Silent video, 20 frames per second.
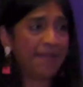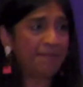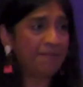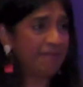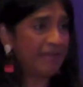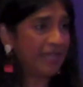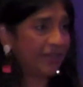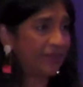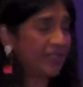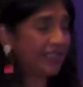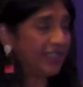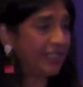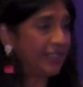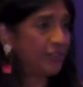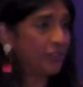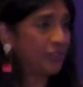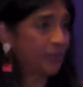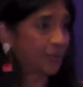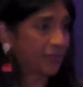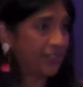
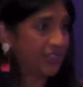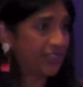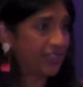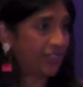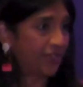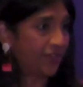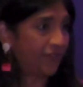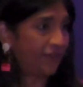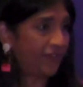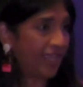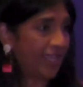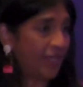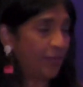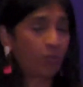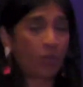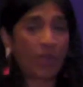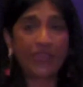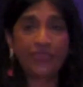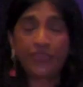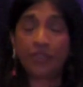Americans were
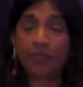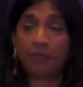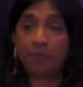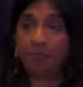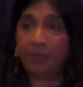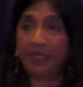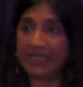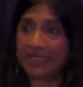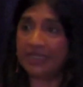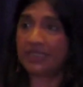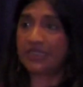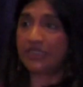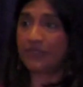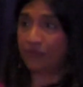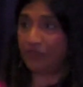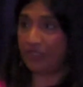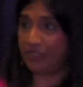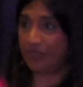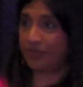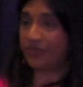surveyed what their
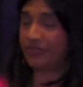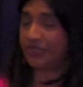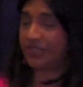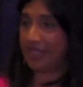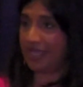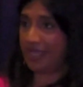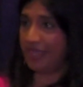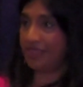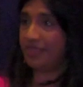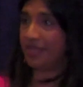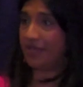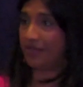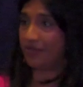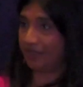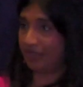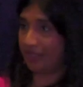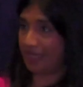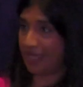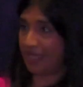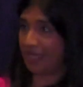biggest fears in
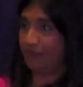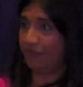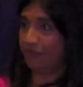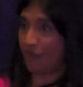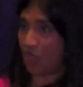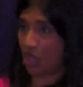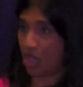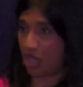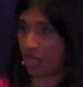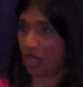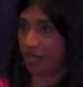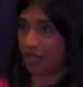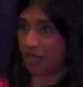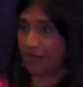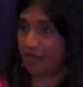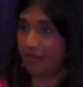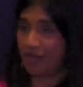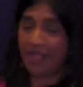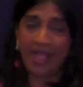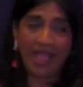their life
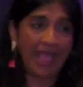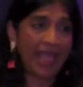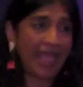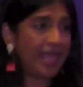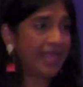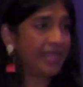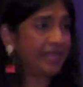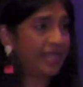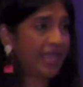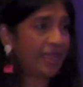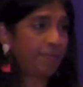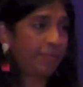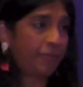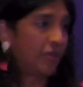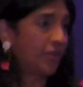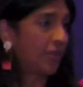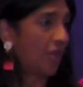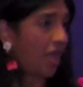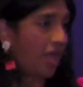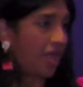are. And they
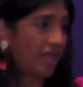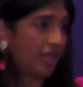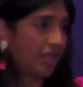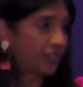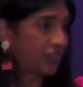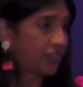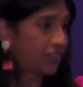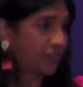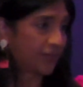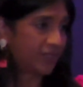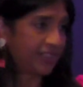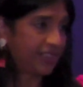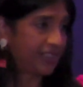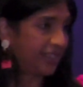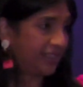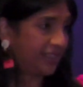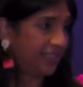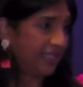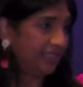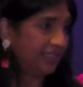put all sorts
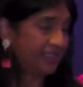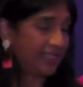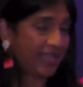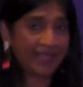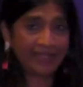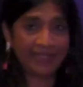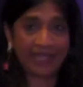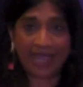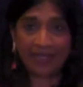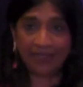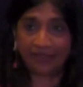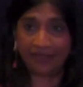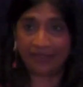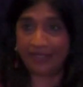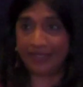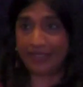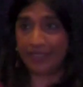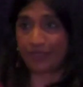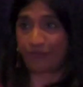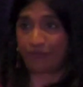of things on that
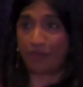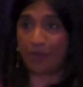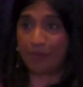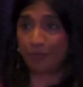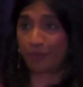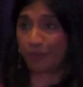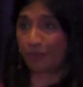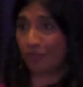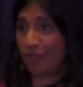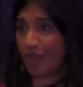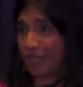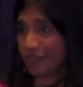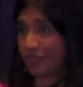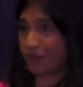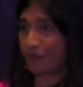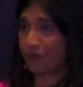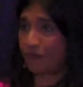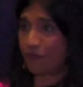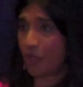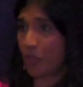list, from
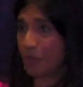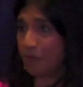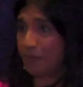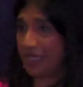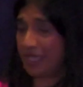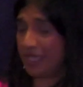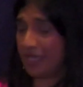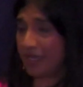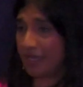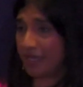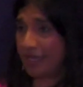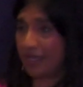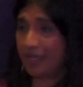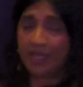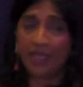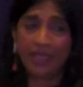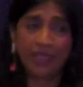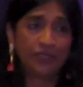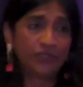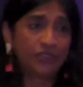claustrophobia
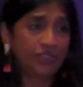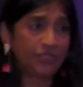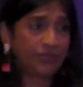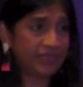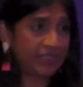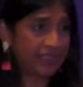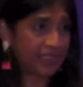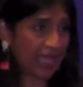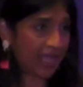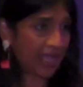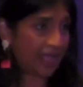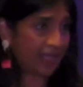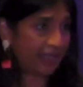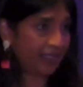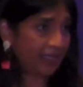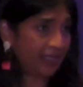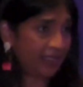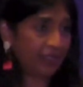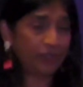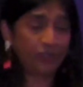to
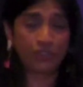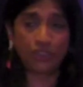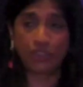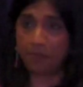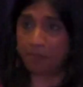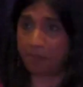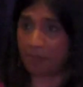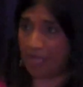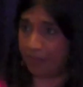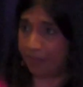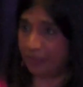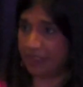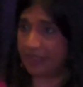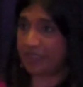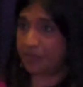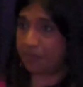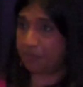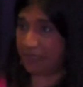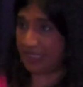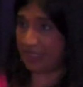dying to public
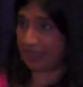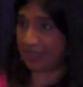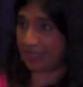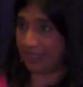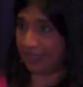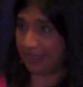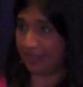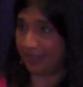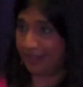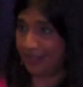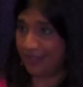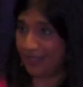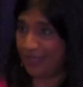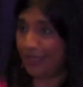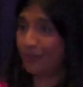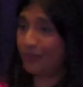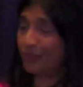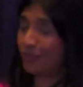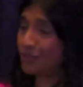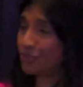speaking.
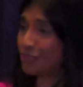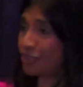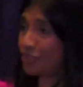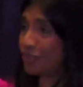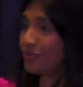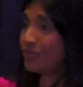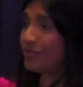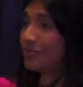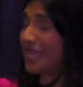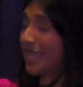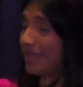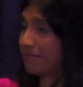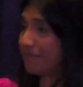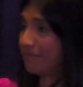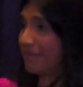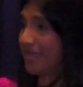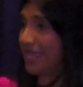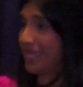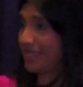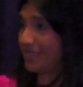The two that
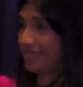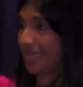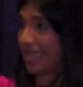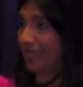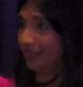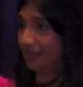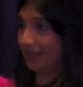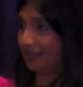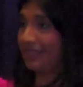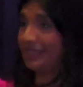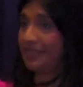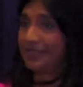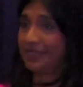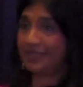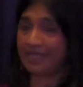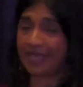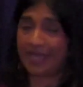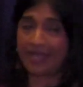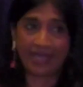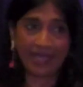made that
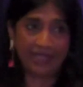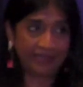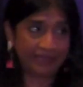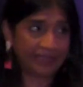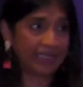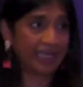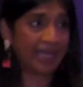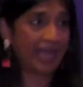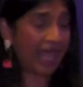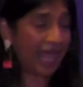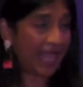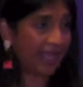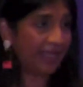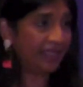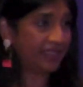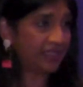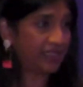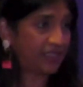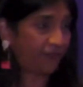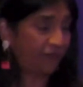list onto the
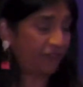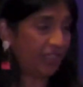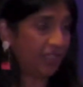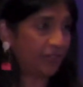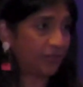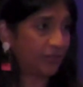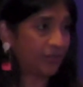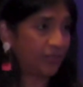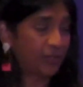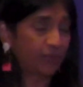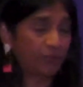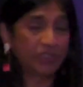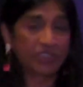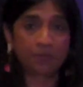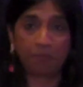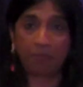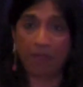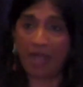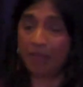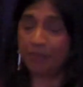highest fears
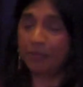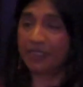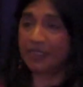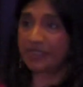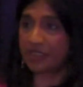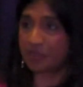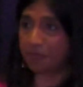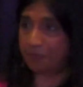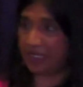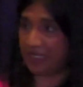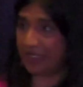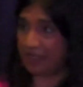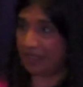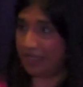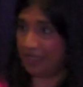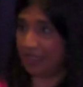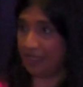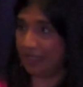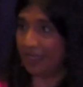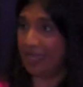was public
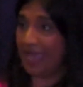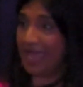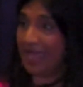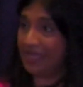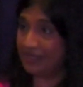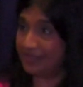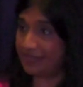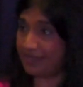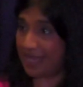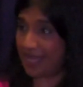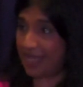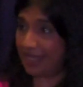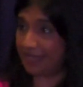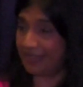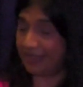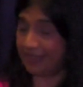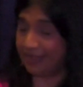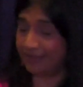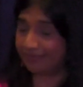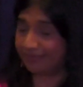speaking and
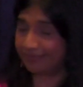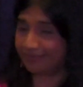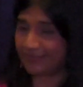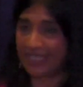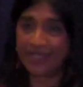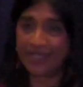dying.